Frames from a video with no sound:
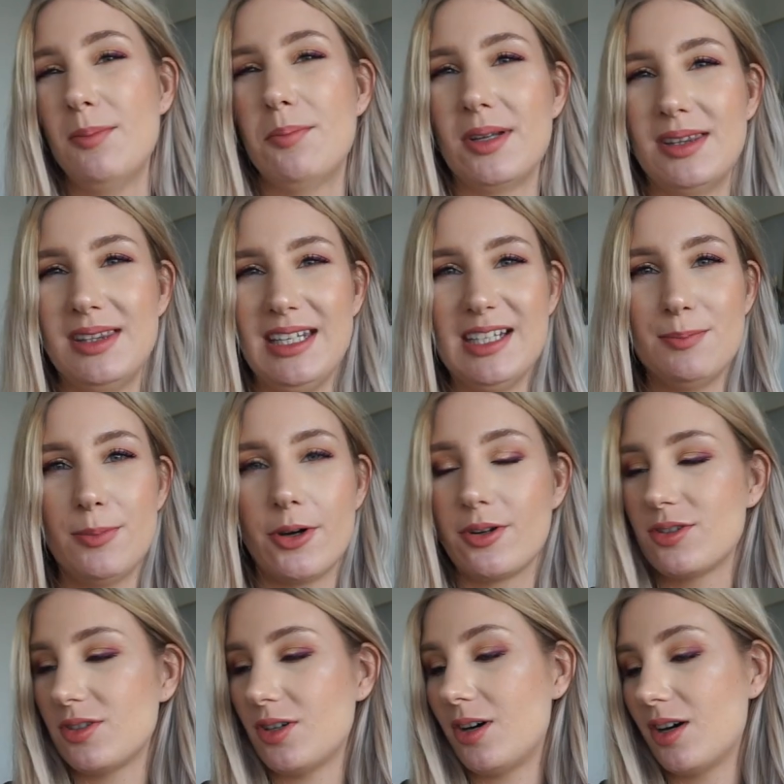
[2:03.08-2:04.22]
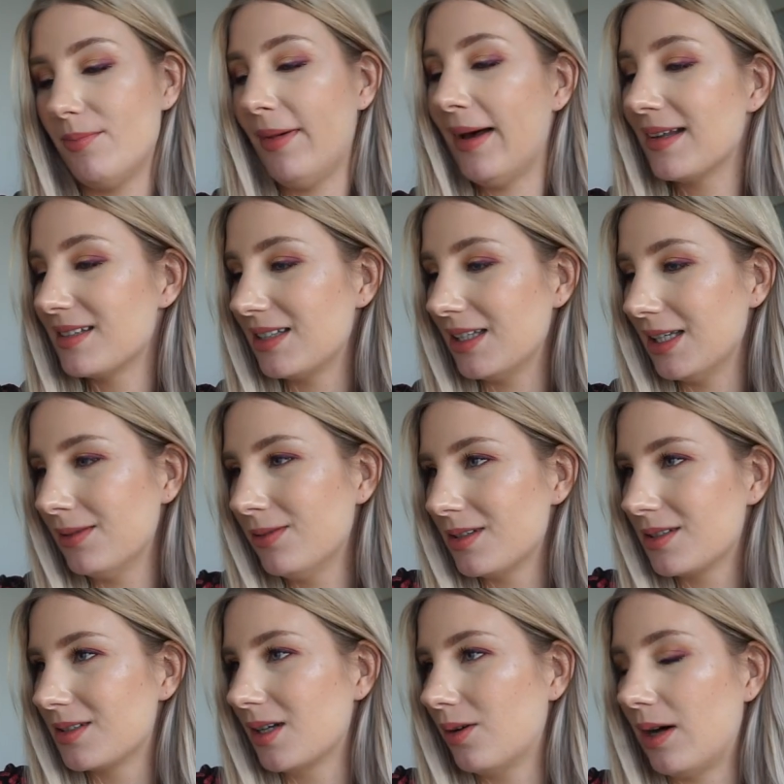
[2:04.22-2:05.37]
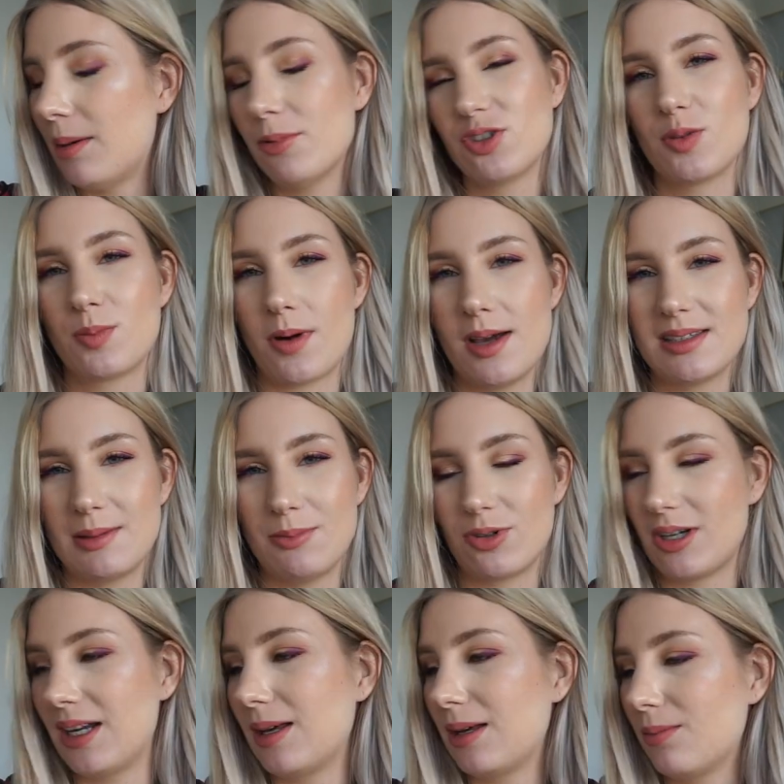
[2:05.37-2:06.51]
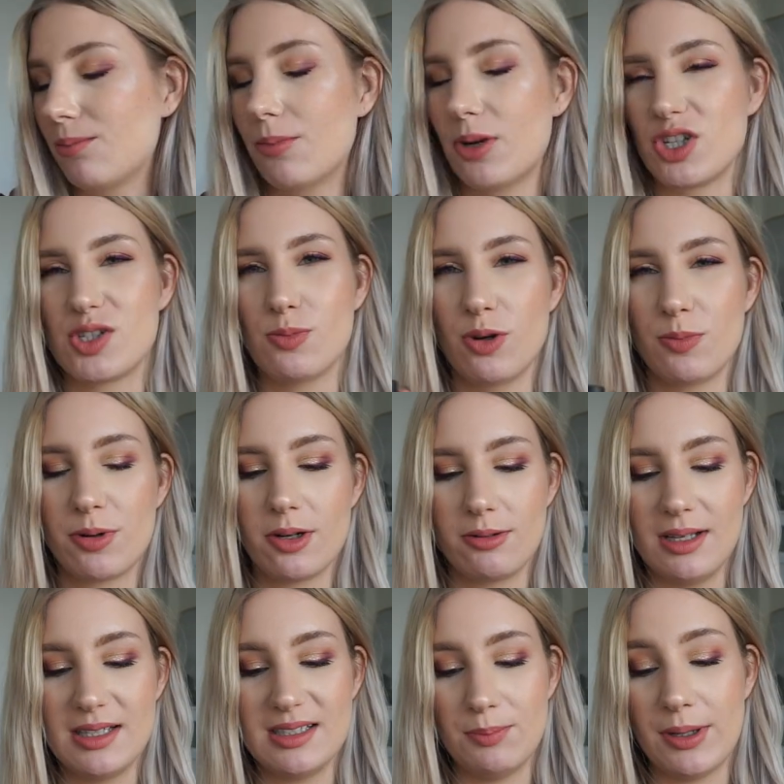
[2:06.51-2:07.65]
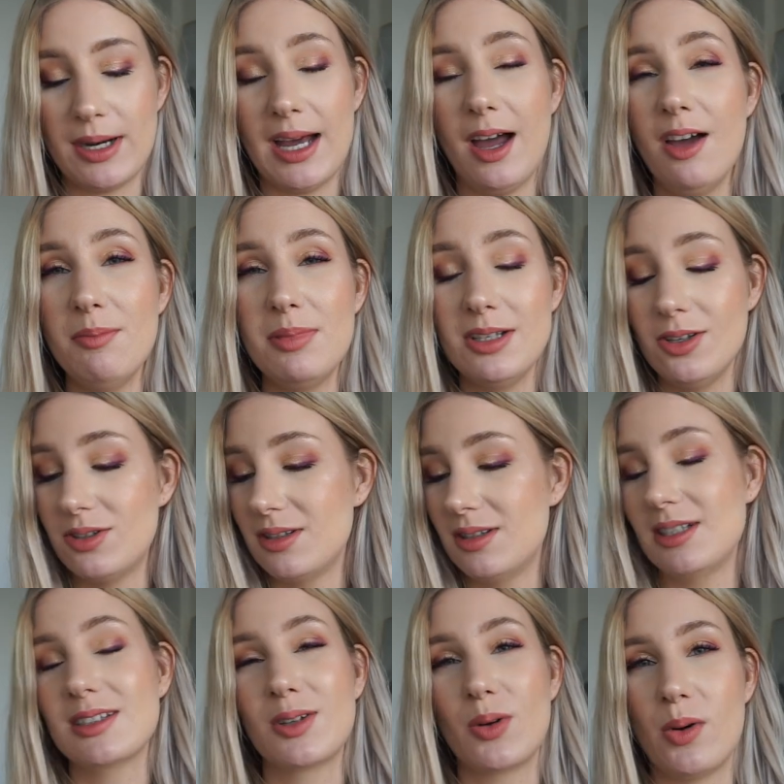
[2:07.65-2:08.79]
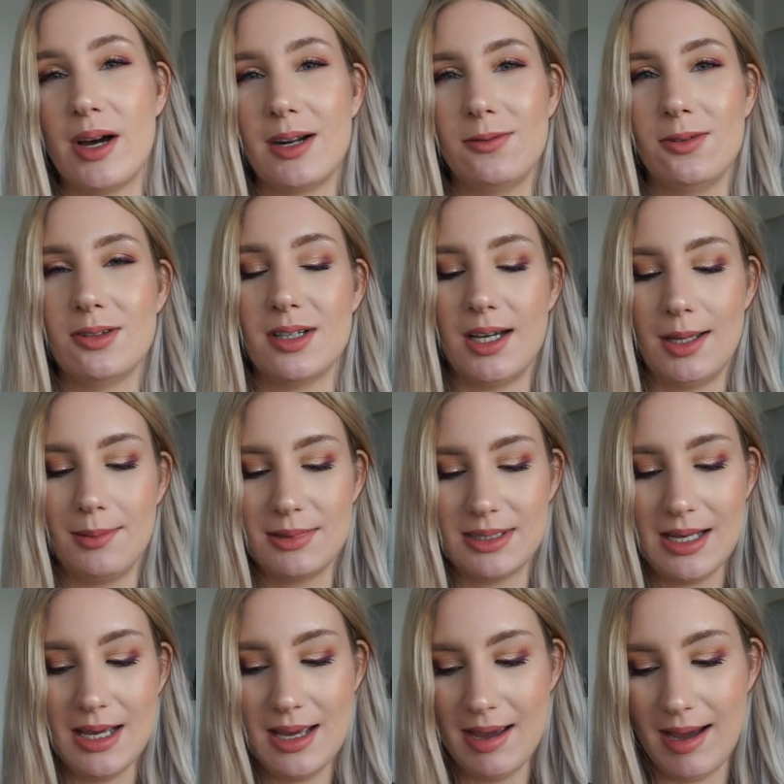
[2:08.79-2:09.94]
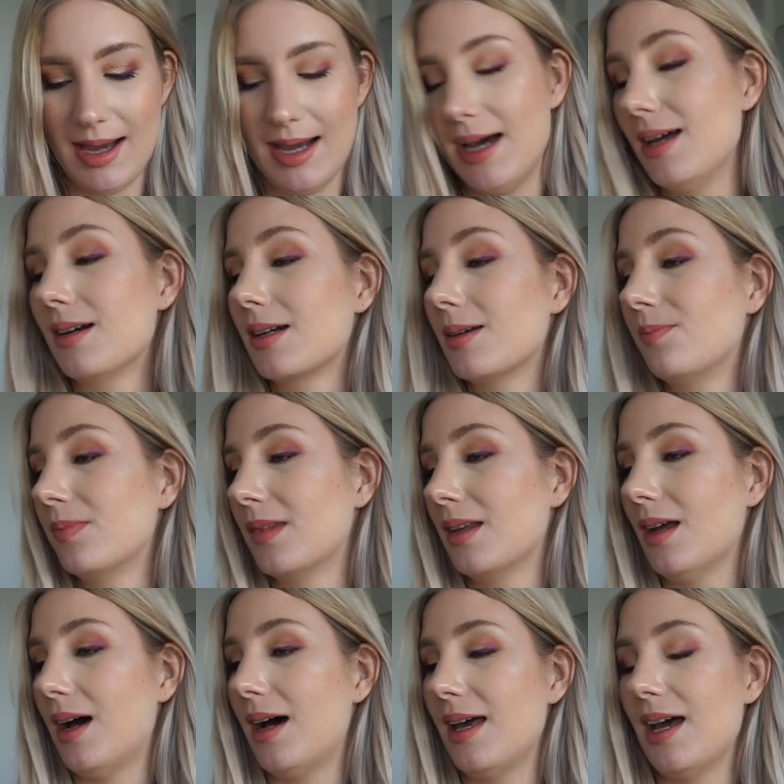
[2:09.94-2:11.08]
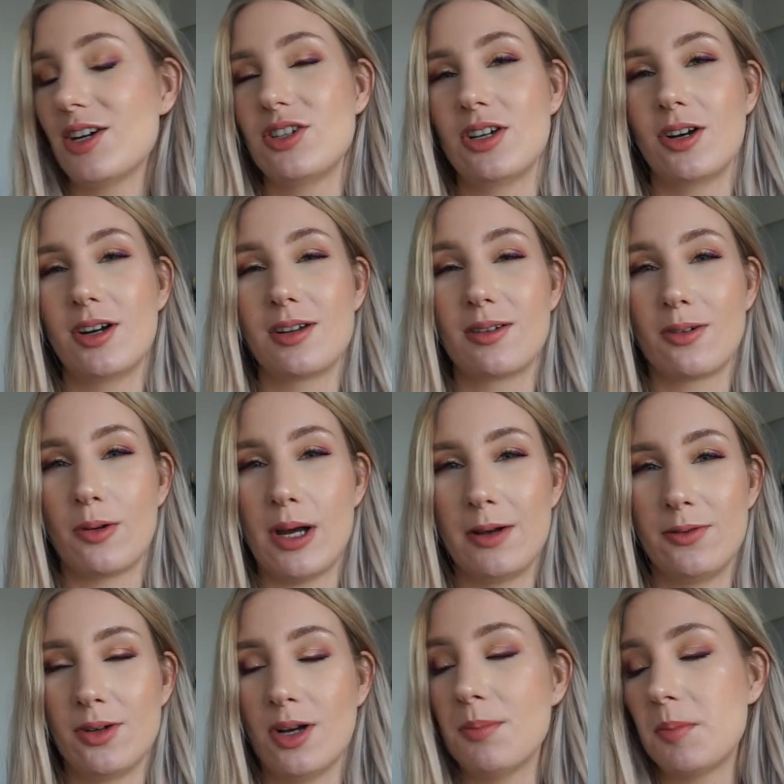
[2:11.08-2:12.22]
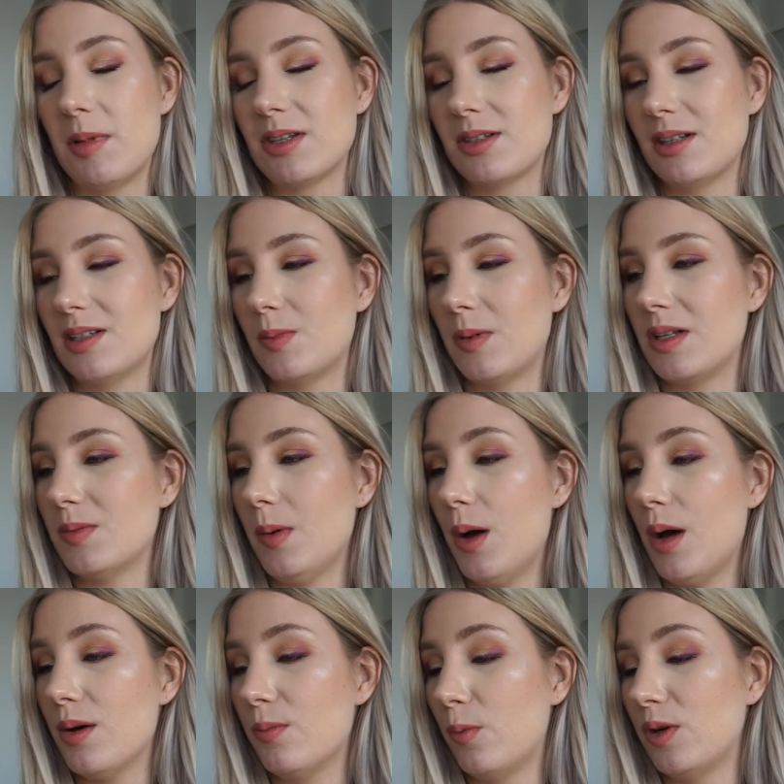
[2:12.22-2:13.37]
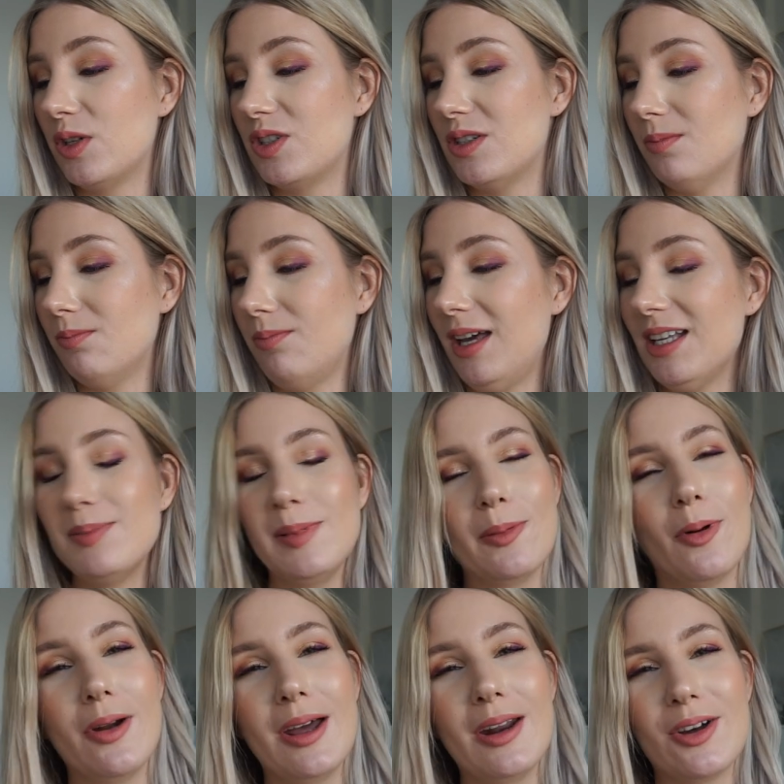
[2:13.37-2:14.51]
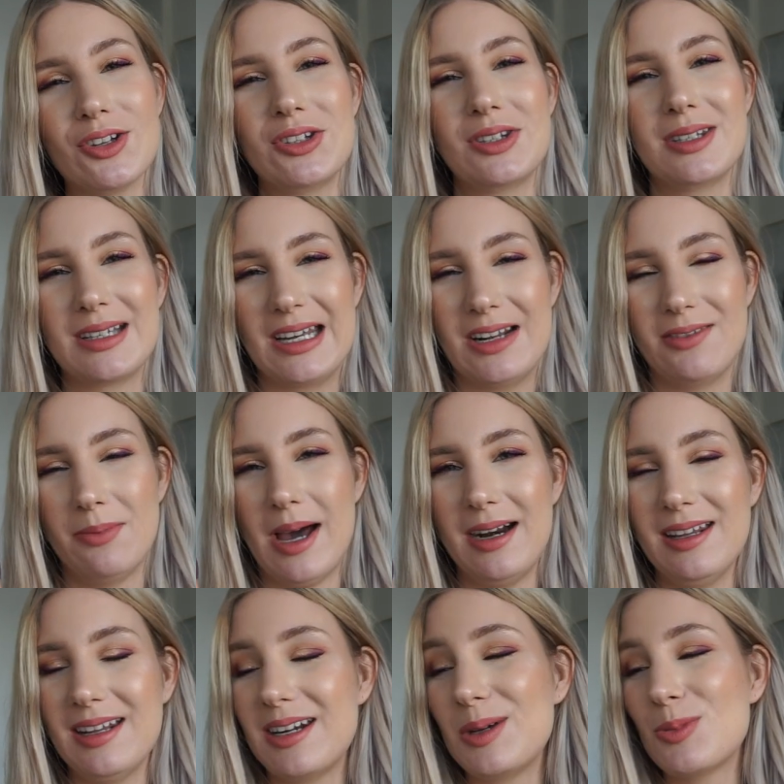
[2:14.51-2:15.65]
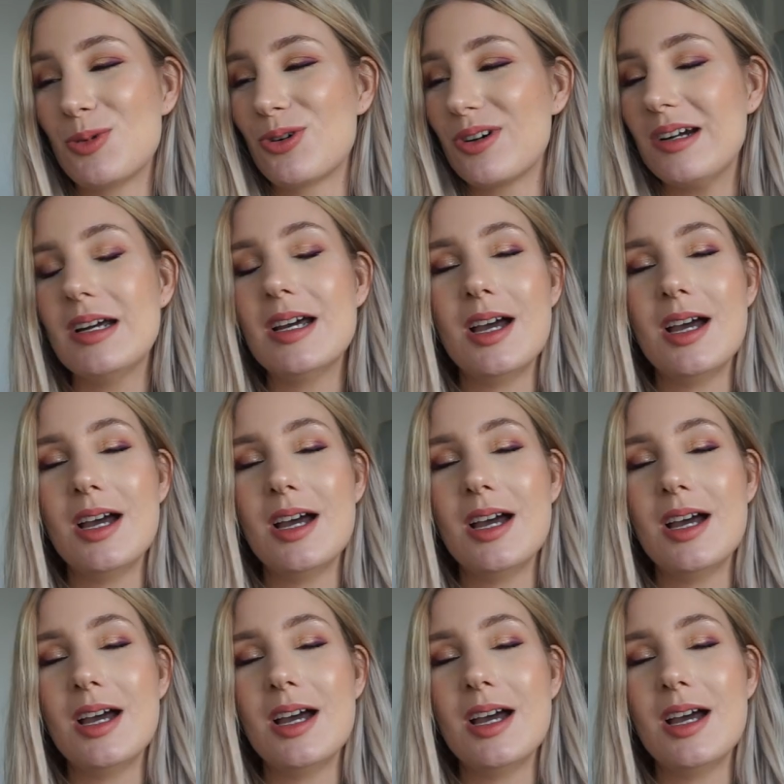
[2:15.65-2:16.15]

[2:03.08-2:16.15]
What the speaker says: But these bottles are massive, so I'm not surprised that I'm not getting much more progress. But I have been using this quite a few times, and I actually got quite a few compliments on this one as well, which makes me want to not kind of panic anymore.